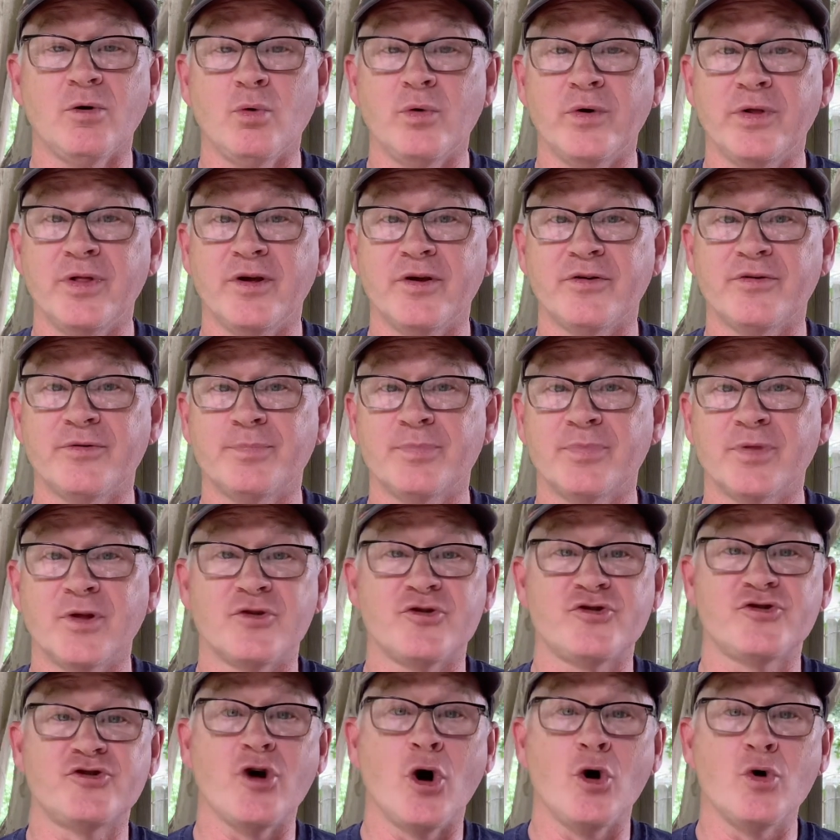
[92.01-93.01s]
when the
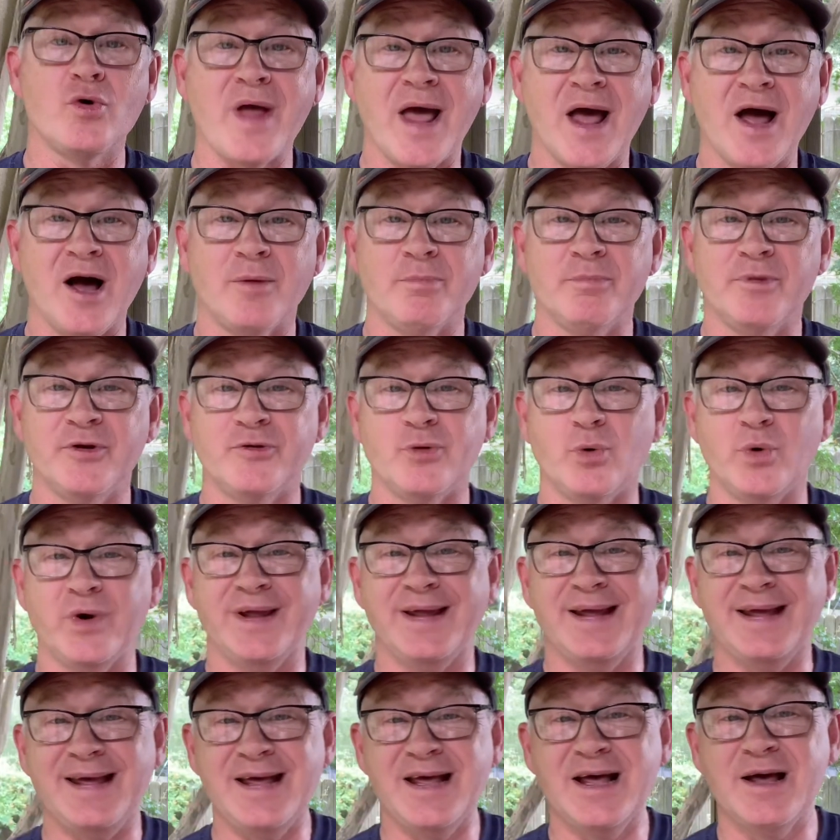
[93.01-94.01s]
showdown
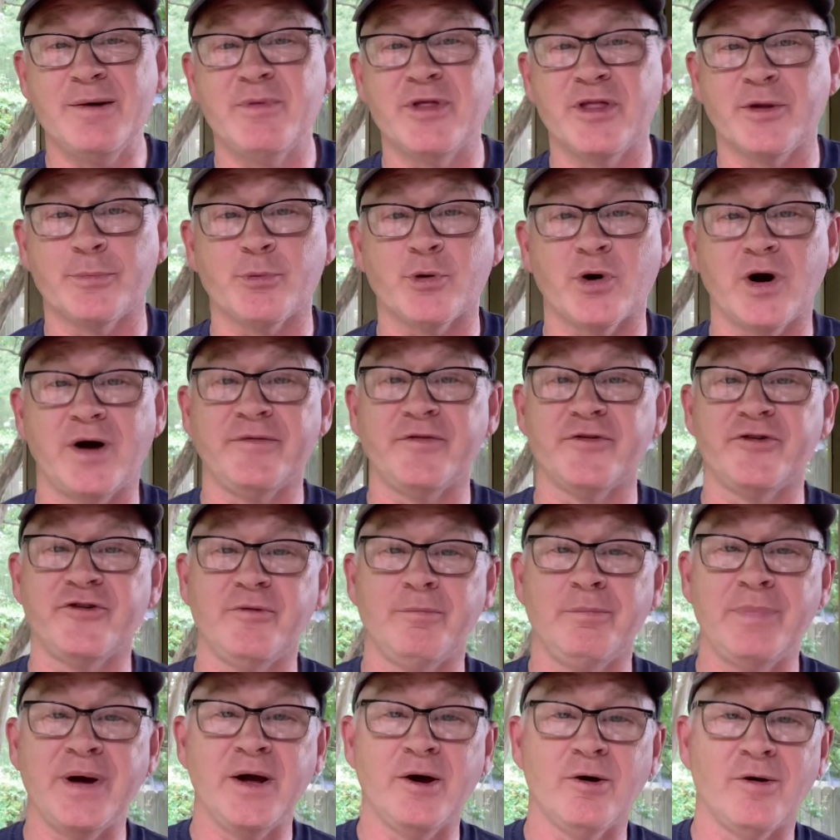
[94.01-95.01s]
between him and the prophets
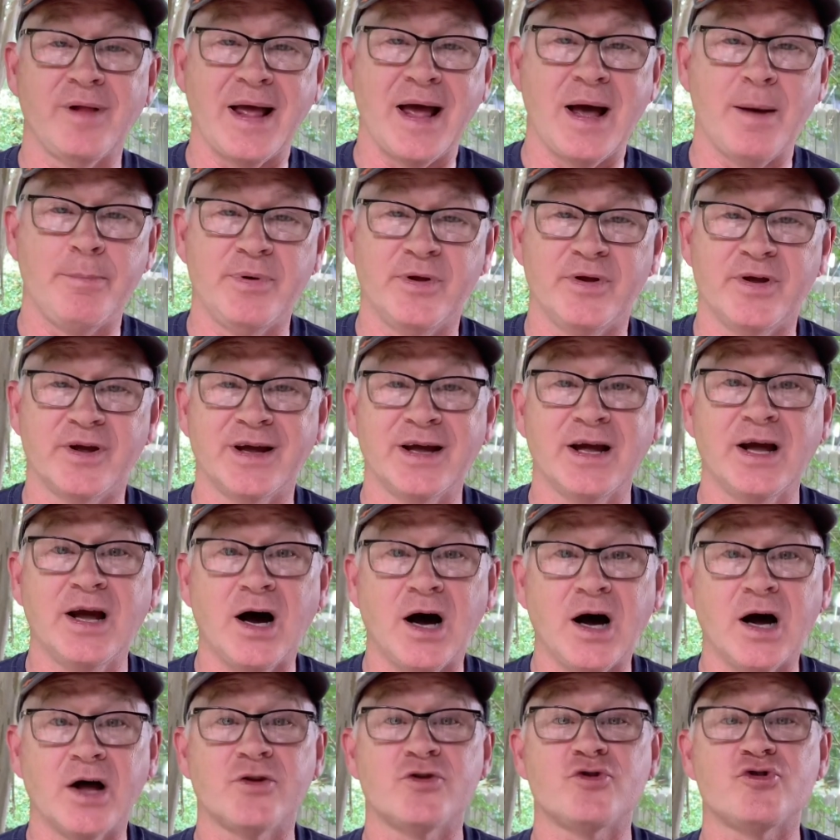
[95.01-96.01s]
of Baal happened, and
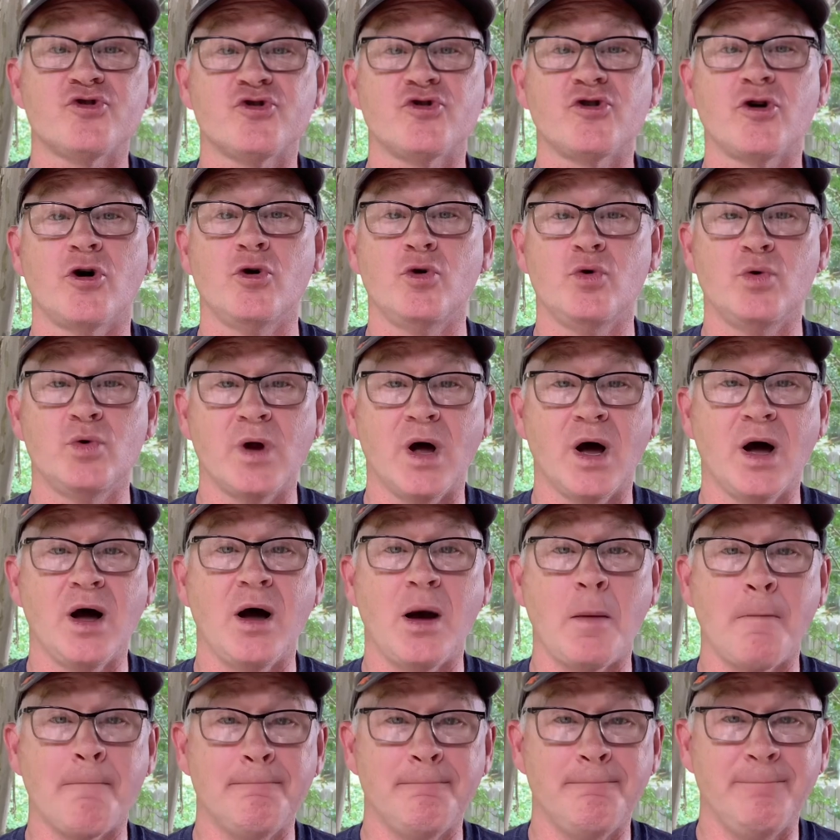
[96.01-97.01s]
God showed
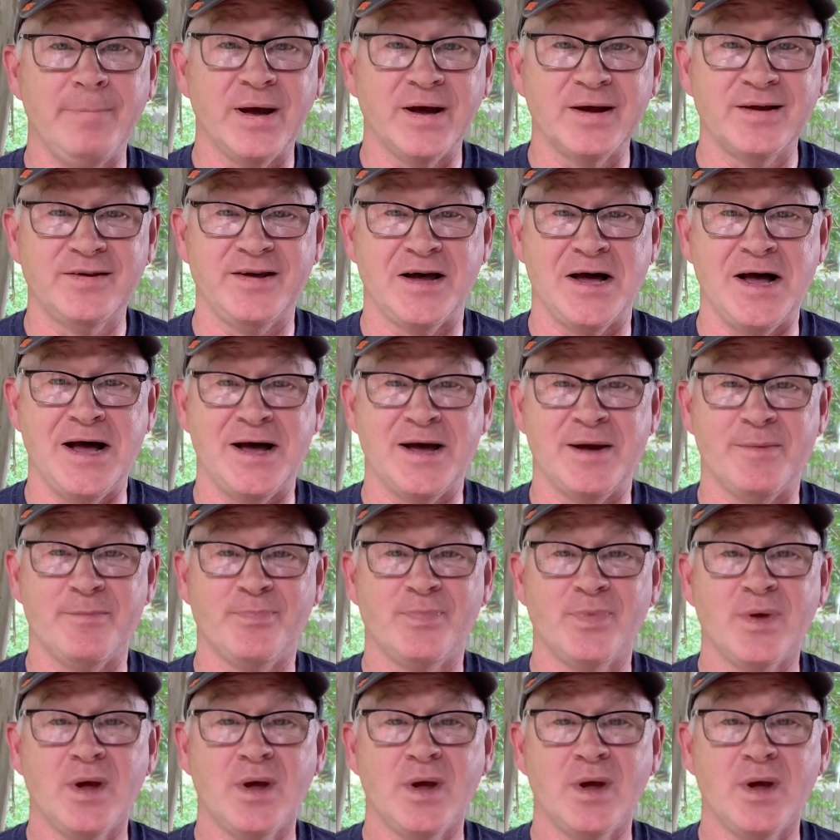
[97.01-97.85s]
up big time.